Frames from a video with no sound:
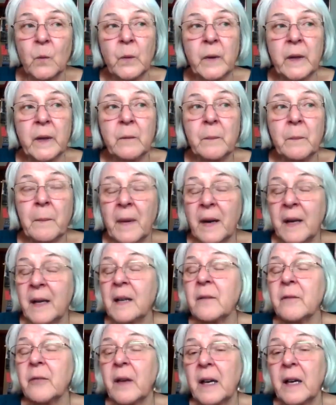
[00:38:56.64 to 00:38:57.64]
We might
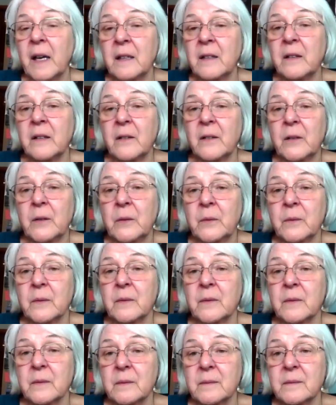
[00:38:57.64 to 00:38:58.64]
have had to
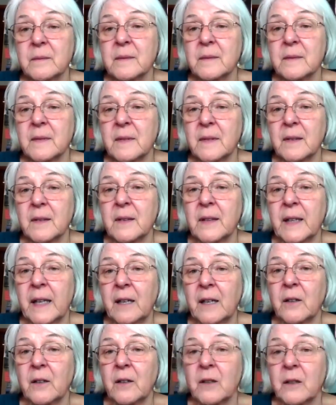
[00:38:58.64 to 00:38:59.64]

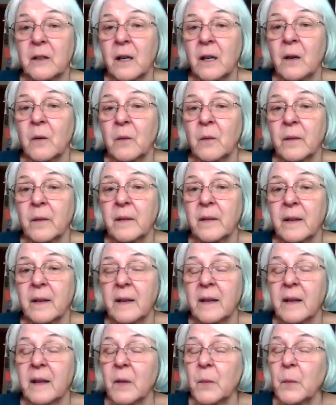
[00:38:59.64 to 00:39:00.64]
let her go.
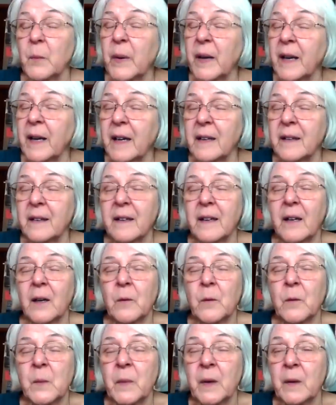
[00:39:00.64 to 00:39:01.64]
But I
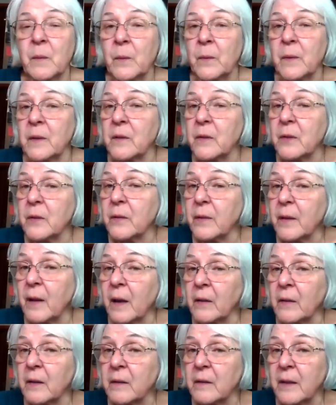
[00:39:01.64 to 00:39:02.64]
remember in
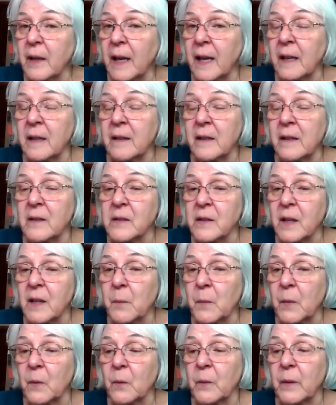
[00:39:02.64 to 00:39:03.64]
2010,
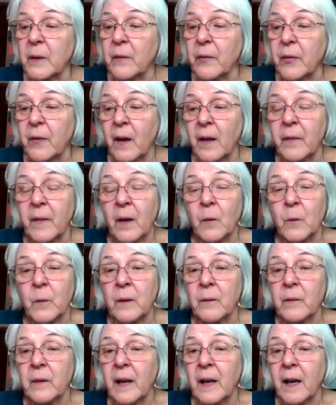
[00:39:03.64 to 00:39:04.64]
December, we thought that
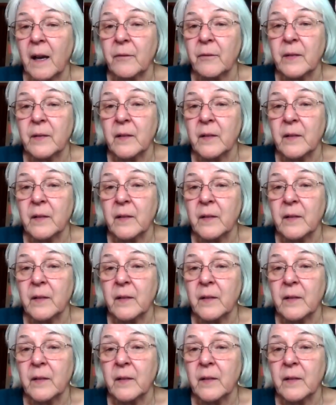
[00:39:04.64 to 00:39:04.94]
we would have